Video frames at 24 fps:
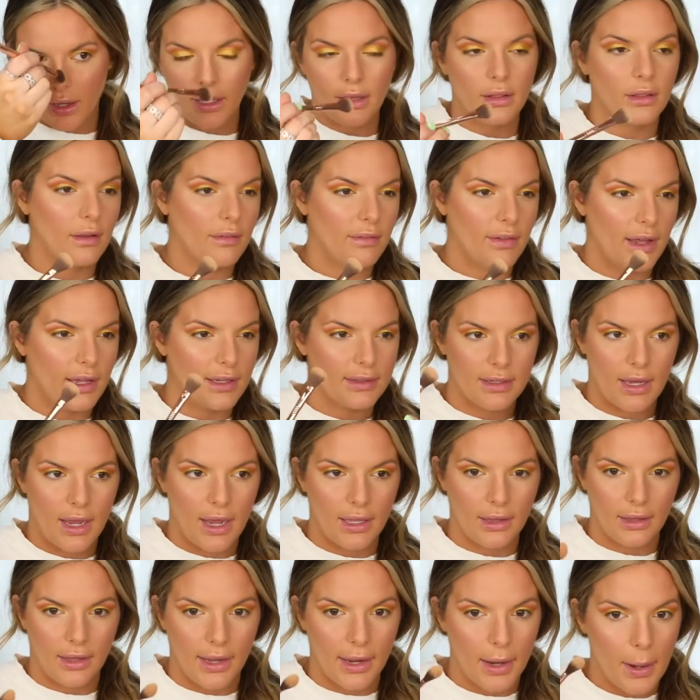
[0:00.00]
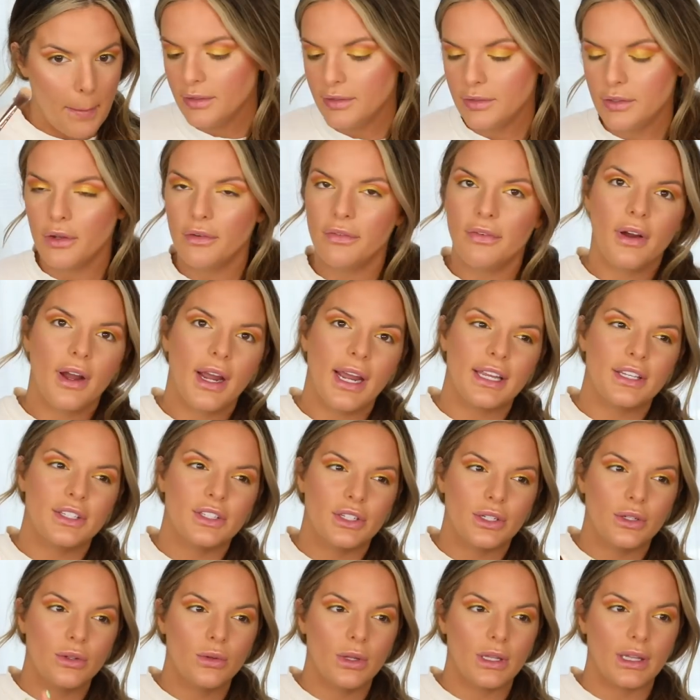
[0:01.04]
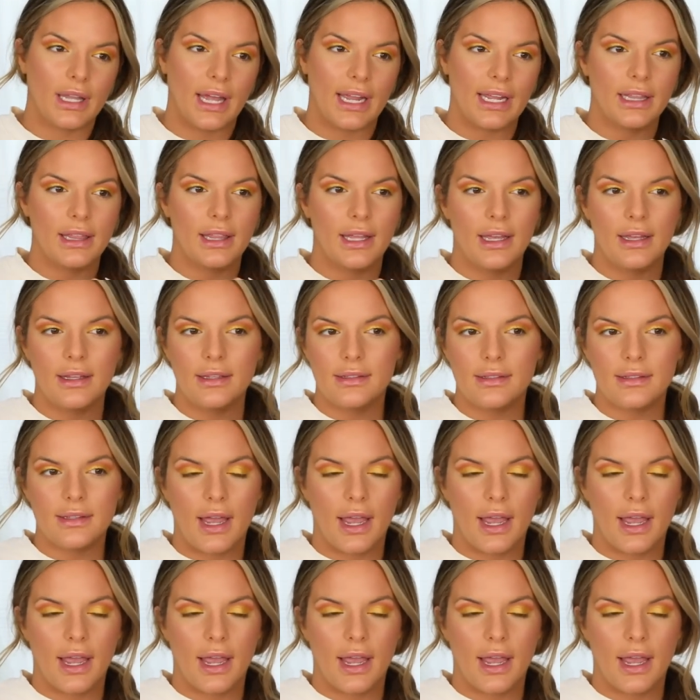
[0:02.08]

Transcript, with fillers: I love that as a highlight. Uh, so far I do like this.